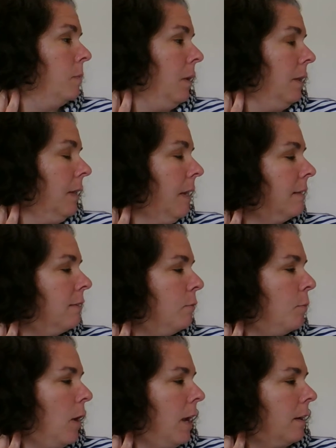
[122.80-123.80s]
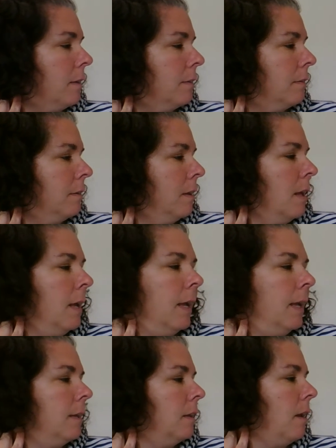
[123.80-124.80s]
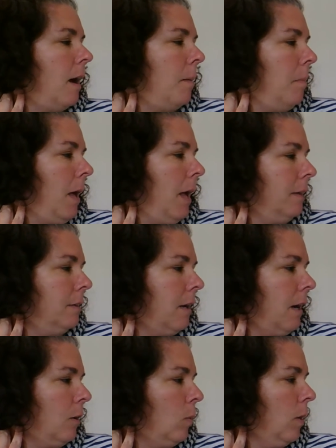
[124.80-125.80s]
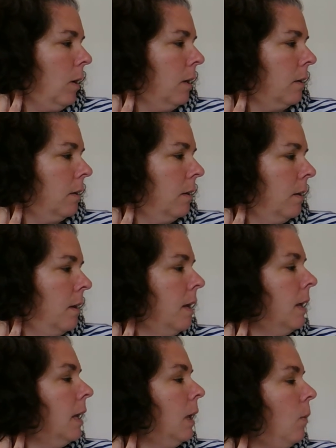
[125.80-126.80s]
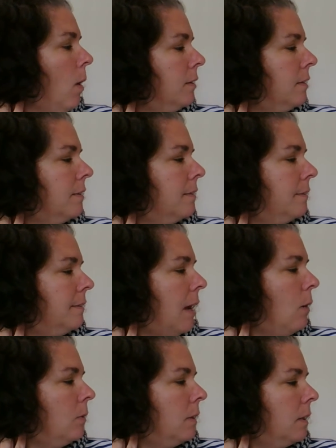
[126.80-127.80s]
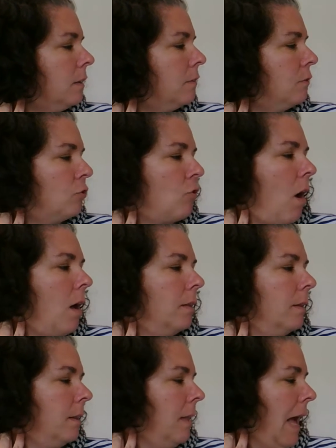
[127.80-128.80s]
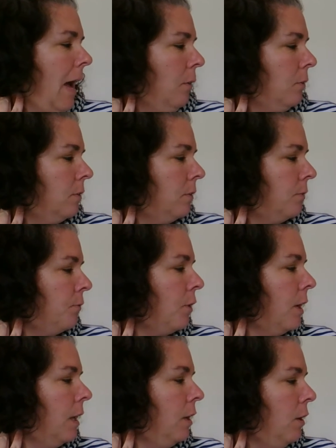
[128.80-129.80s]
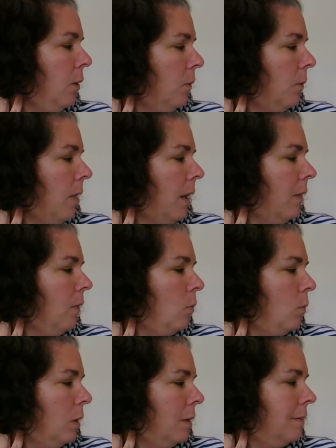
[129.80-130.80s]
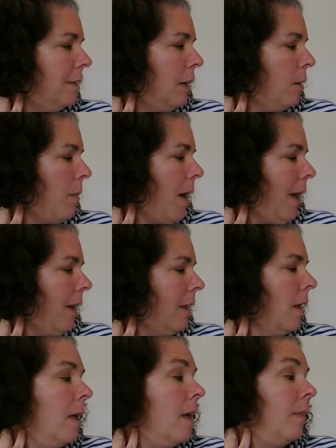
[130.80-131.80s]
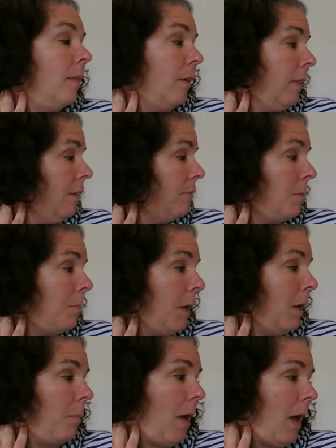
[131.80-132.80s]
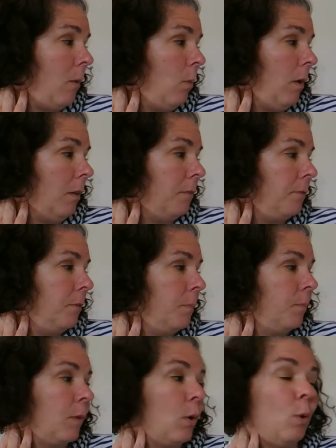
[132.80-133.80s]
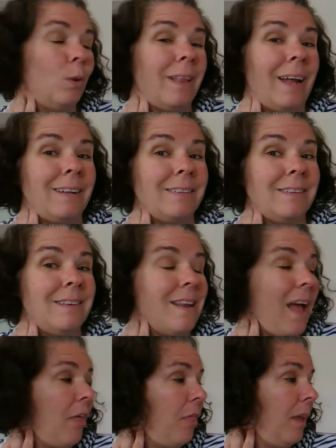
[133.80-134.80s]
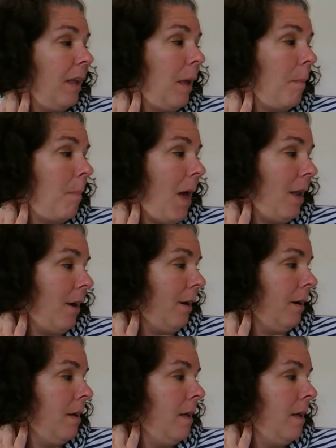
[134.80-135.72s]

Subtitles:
building his of bricks. He did not mind hard work. He wanted a stout little, strong little house, for he knew that in the woods nearby there lived a big bad wolf who liked nothing better